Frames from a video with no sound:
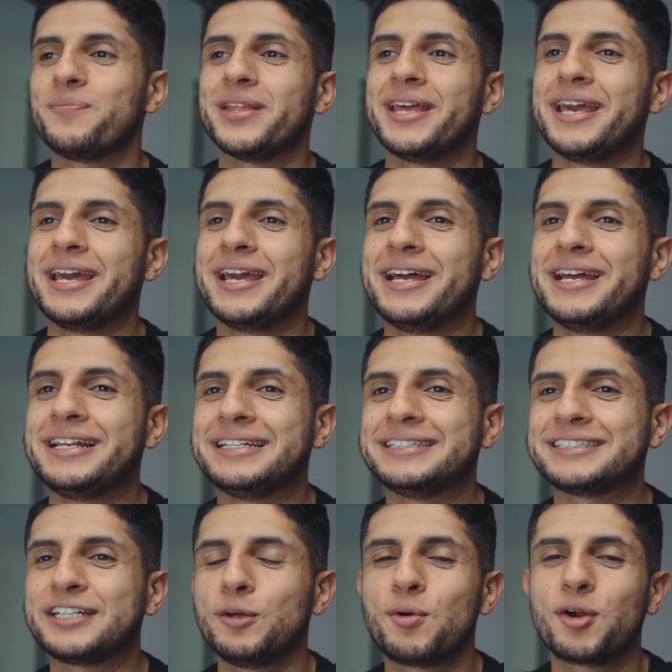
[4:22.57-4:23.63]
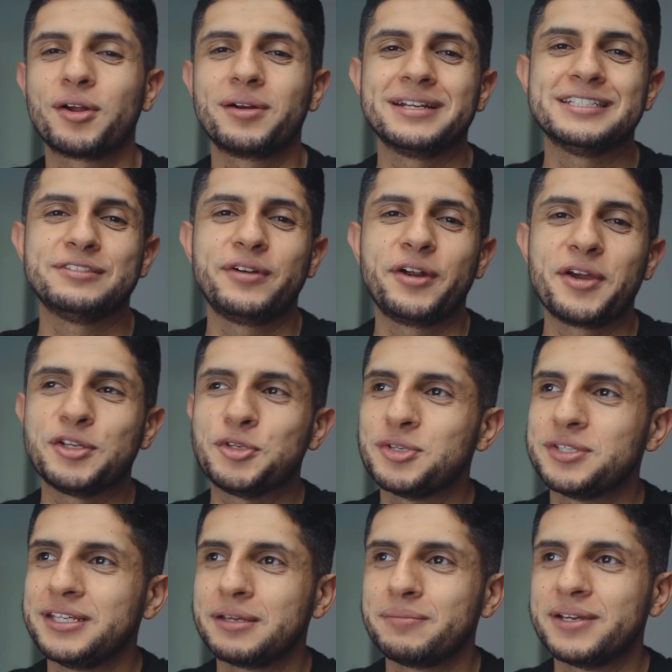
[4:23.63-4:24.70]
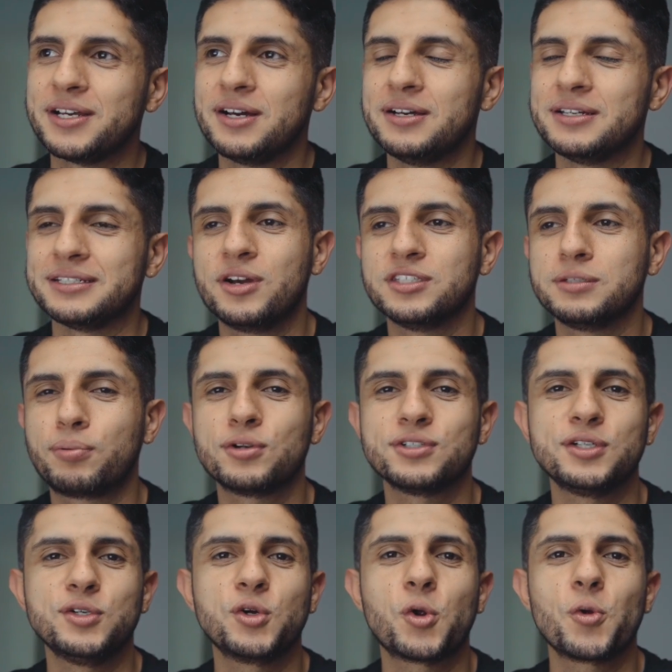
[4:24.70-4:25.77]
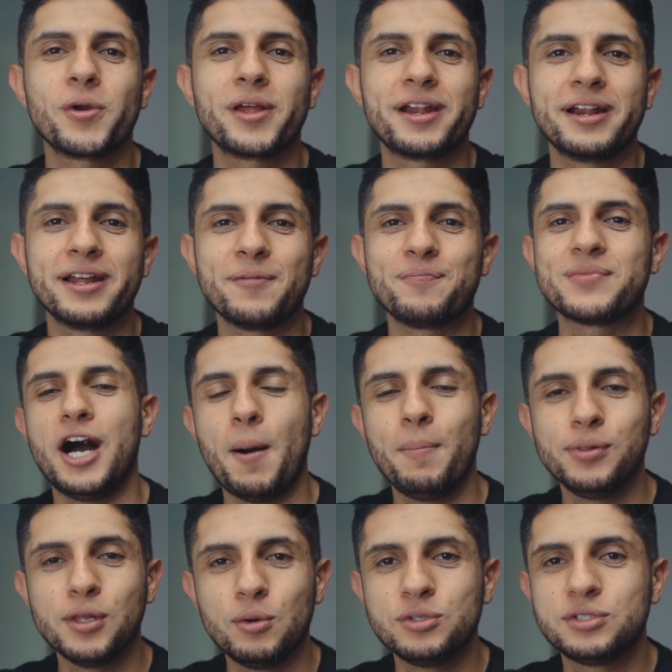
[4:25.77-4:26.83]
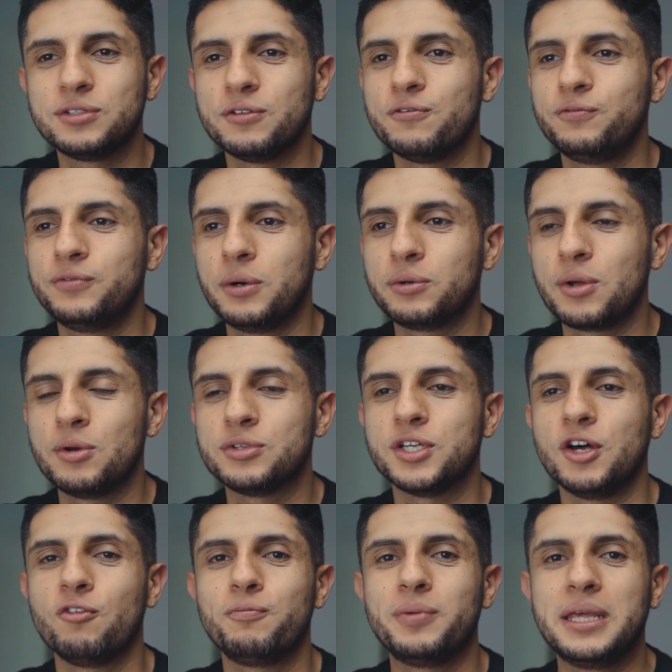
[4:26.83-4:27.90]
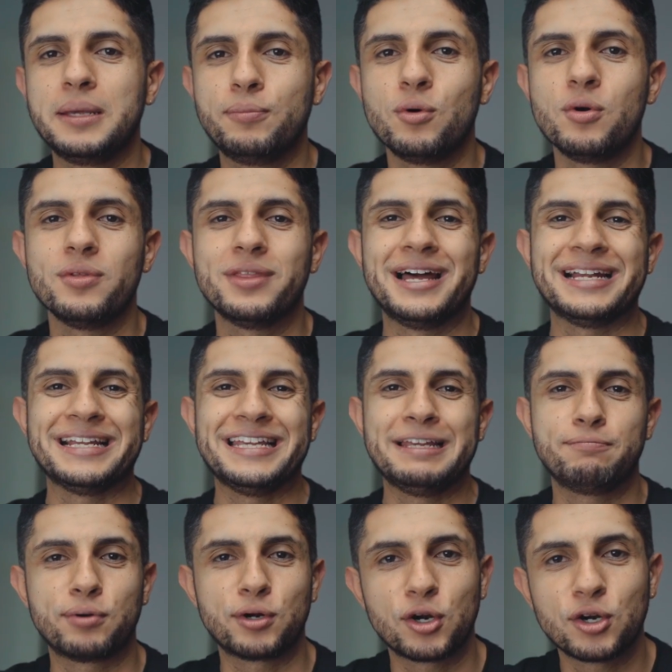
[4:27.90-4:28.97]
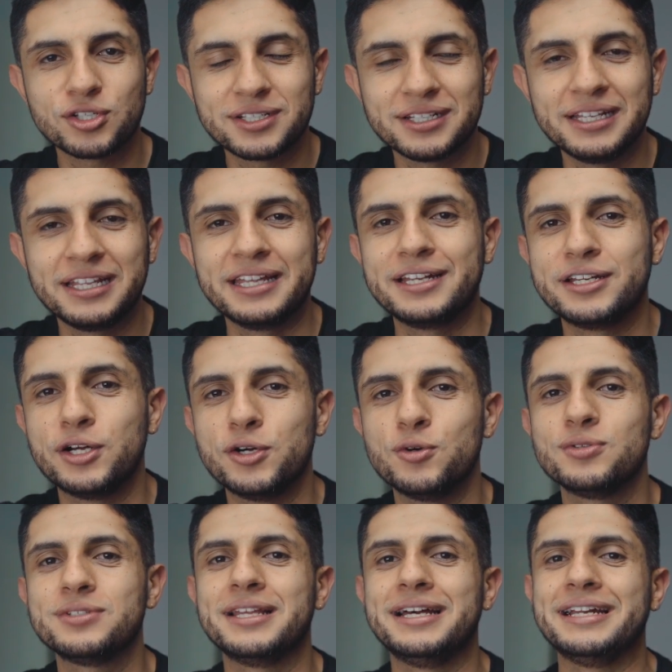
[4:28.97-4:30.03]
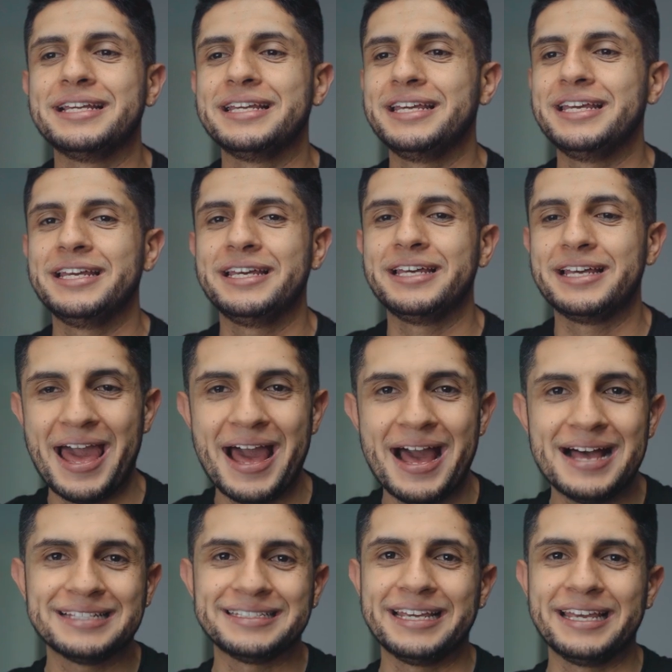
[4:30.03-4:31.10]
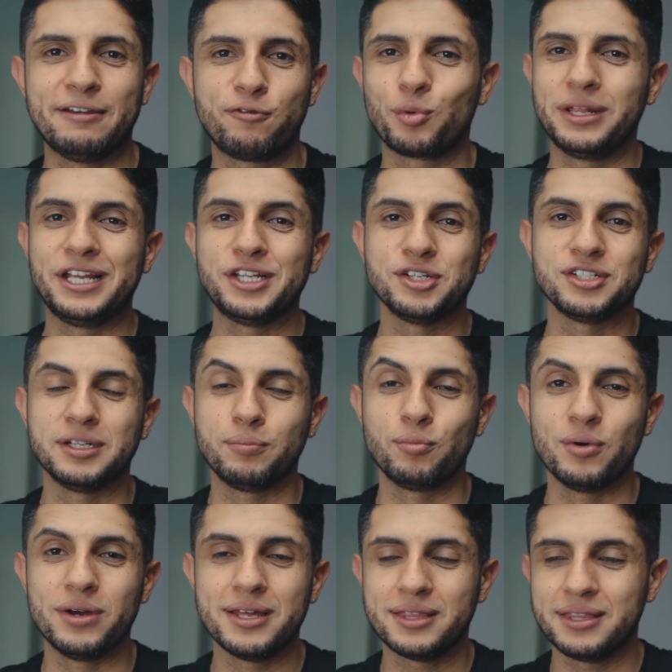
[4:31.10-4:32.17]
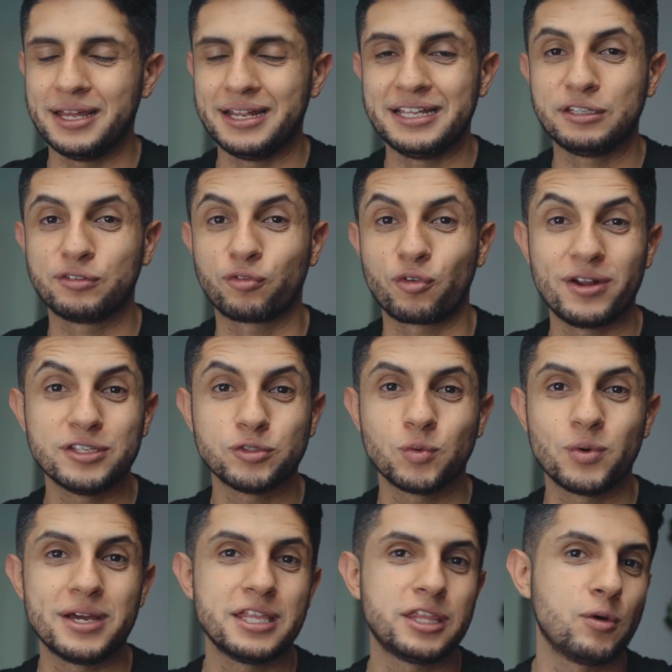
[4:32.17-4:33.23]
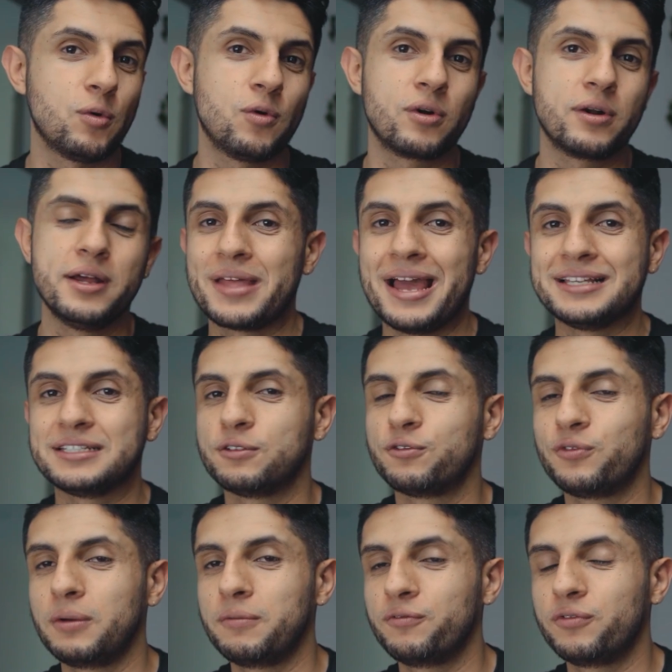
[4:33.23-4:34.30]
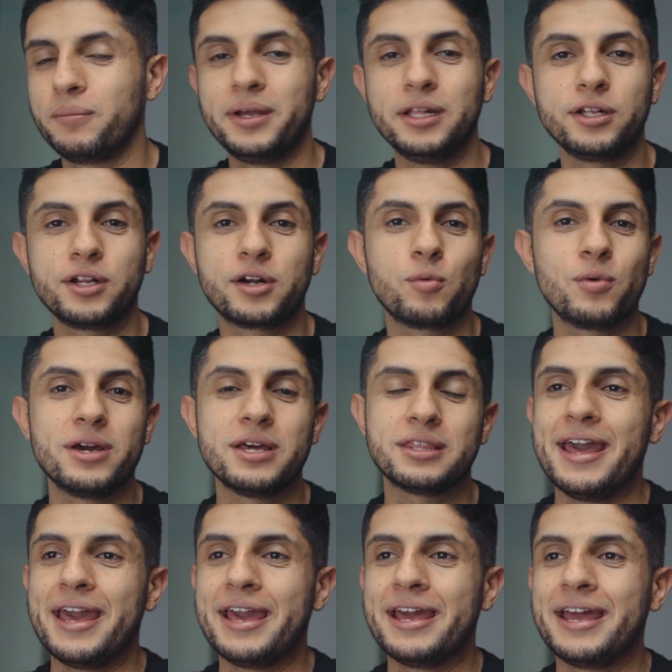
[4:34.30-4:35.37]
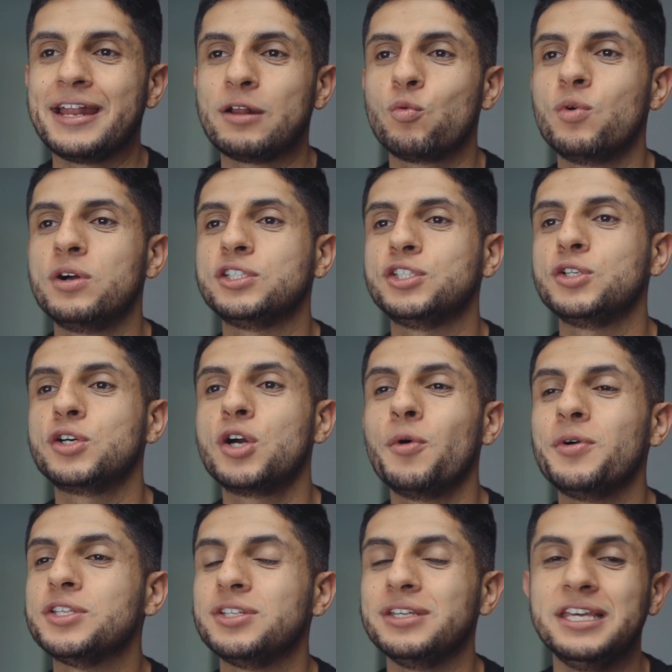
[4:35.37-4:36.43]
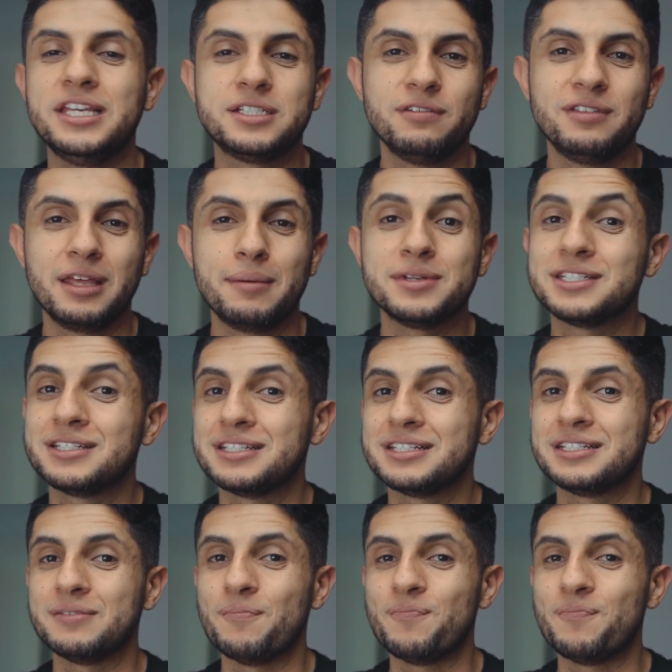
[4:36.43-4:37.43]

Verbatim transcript: and Skalgubbar is very interesting because as the person who created it uploads photos of people that he personally knows that he has a relationship with that he's friends with or has fam familiar with and once you go into each of the images